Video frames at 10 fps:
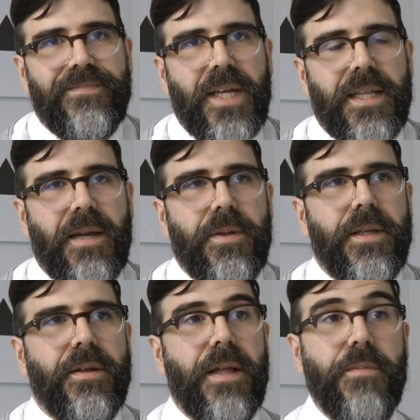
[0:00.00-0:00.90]
That type of
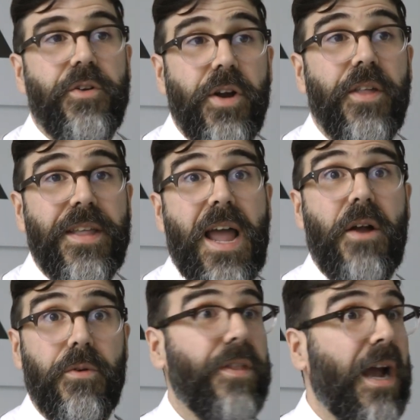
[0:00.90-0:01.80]
deal. And is a
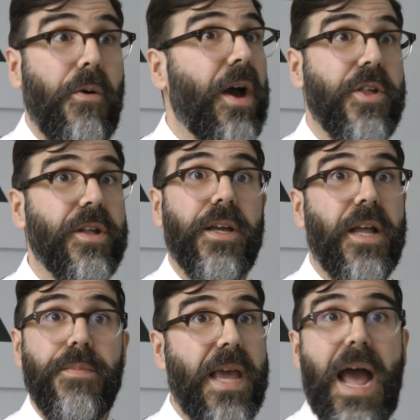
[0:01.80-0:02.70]
town where that question
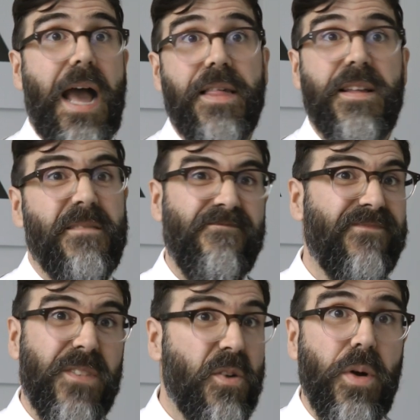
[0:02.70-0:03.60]
can be asked
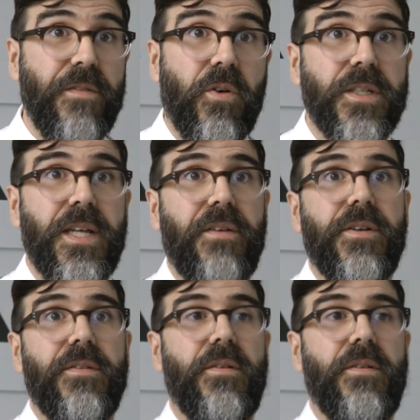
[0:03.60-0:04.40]
twenty four seven.